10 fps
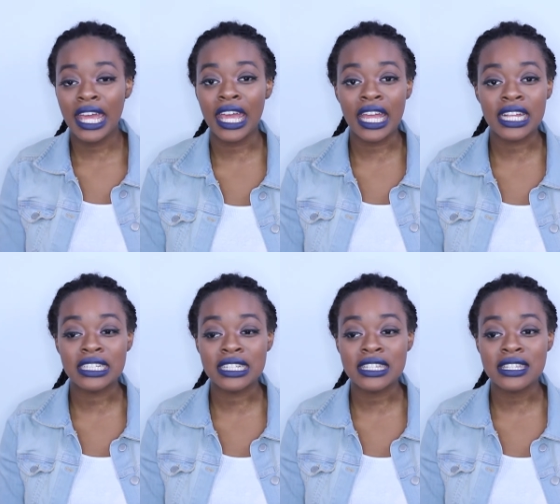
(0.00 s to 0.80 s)

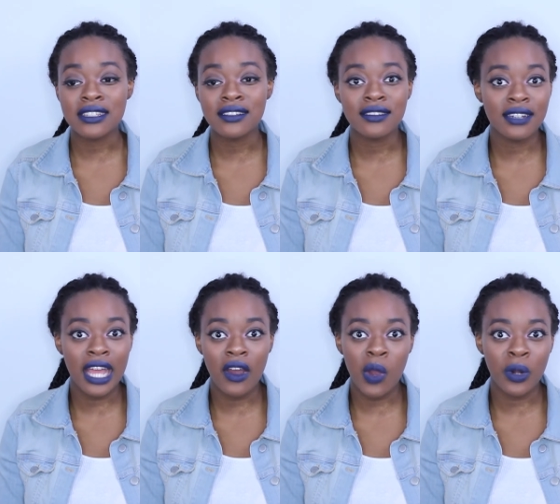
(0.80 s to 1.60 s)
and
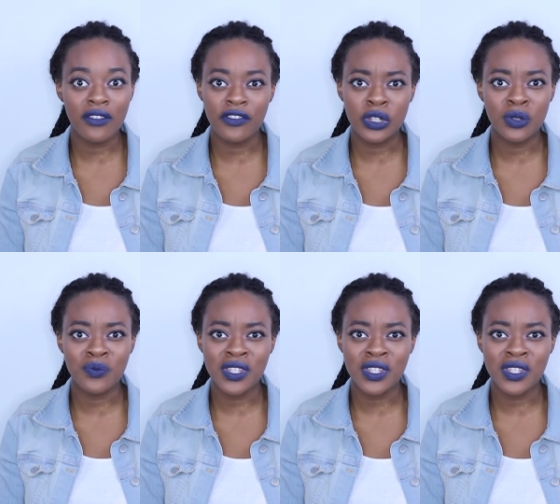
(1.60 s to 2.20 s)
now I want to film,